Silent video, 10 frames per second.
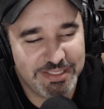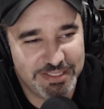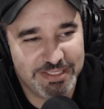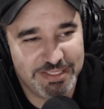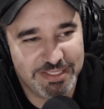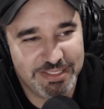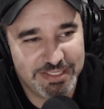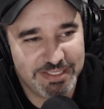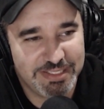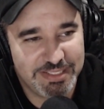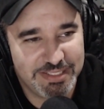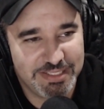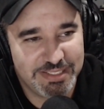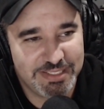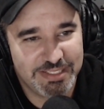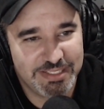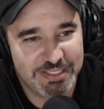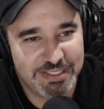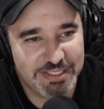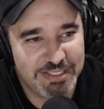
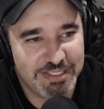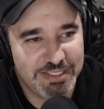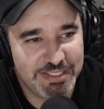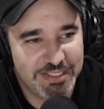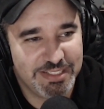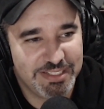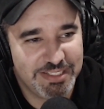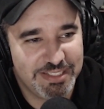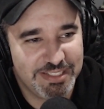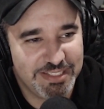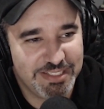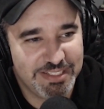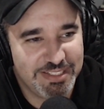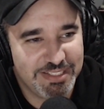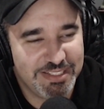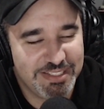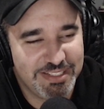No words are spoken by the person on screen.